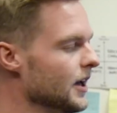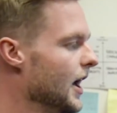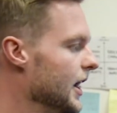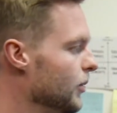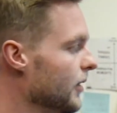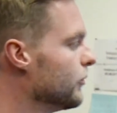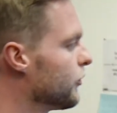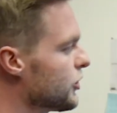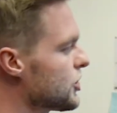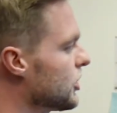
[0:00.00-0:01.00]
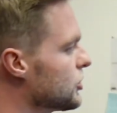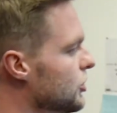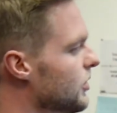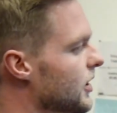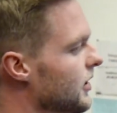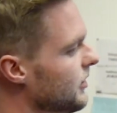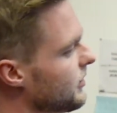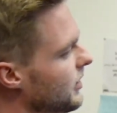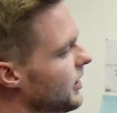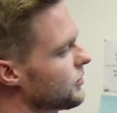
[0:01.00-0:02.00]
anyway, first thing I'll do
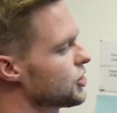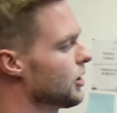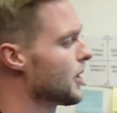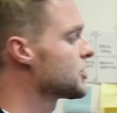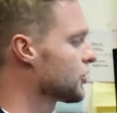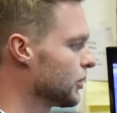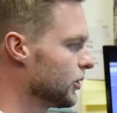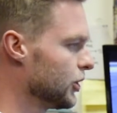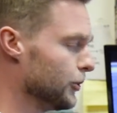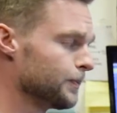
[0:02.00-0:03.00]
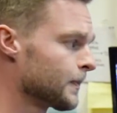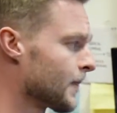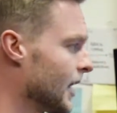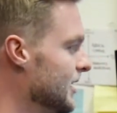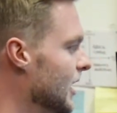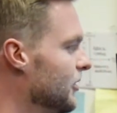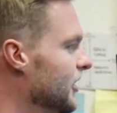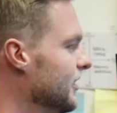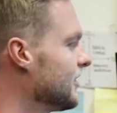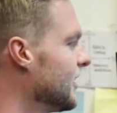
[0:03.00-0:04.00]
is kind of share my screen with you. Now
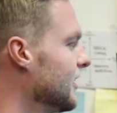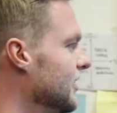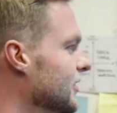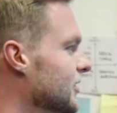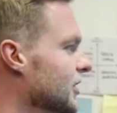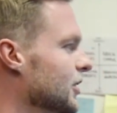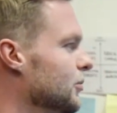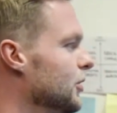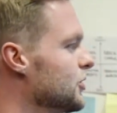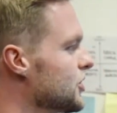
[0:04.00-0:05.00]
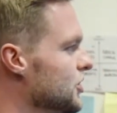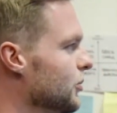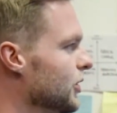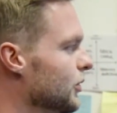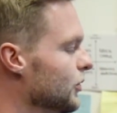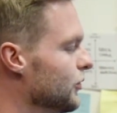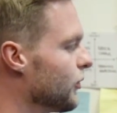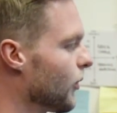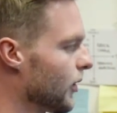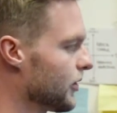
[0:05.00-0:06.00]
this is the computer system we use
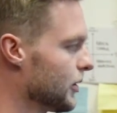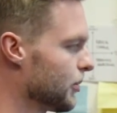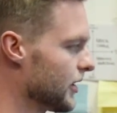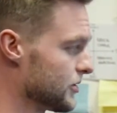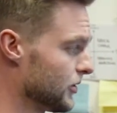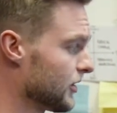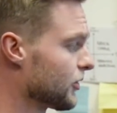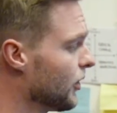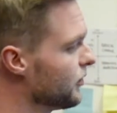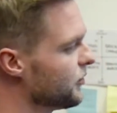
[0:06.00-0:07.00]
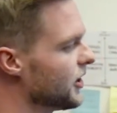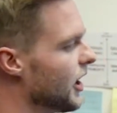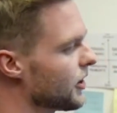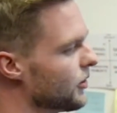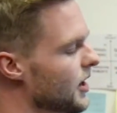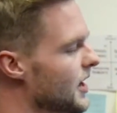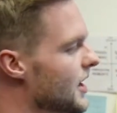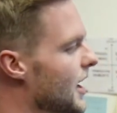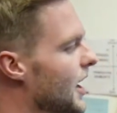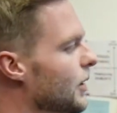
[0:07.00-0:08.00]
for the appraisal, and it's called VAuto.
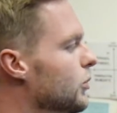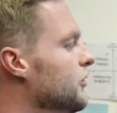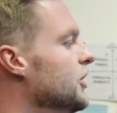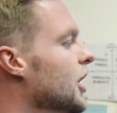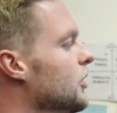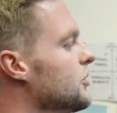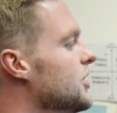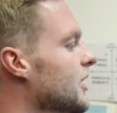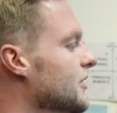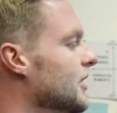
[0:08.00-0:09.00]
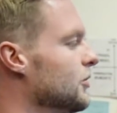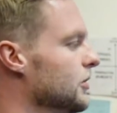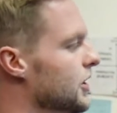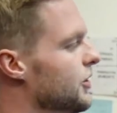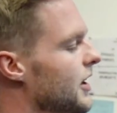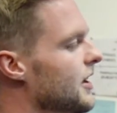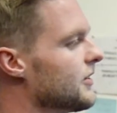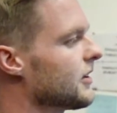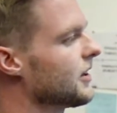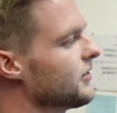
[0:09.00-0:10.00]
And what VAuto does that's really great is
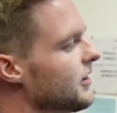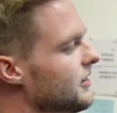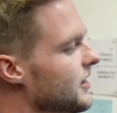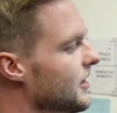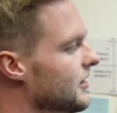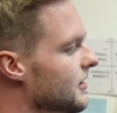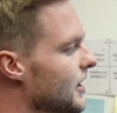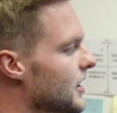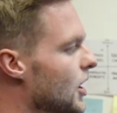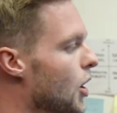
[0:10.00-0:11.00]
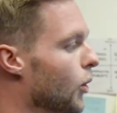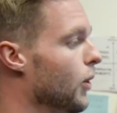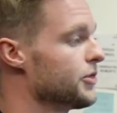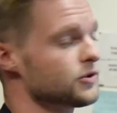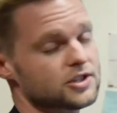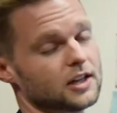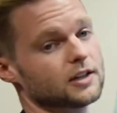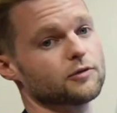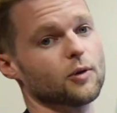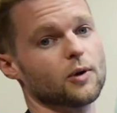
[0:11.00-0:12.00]
it gives us things like what they're selling
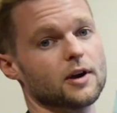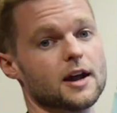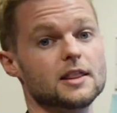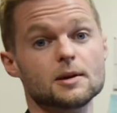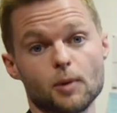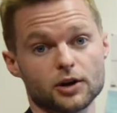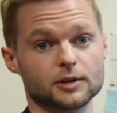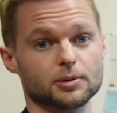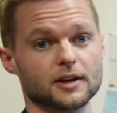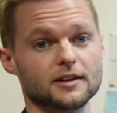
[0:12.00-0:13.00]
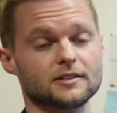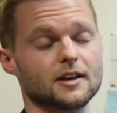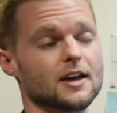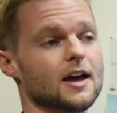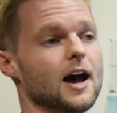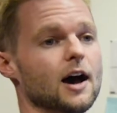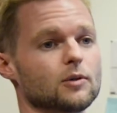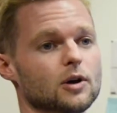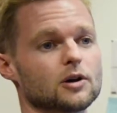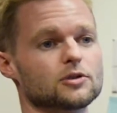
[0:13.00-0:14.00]
for in the marketplace, how
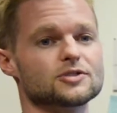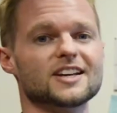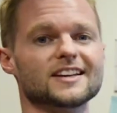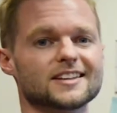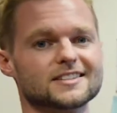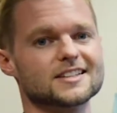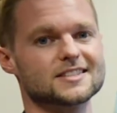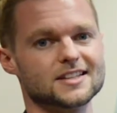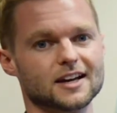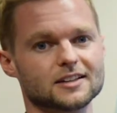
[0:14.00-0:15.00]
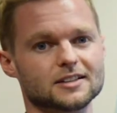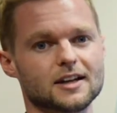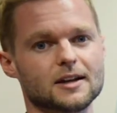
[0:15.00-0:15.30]
long they're taking to sell,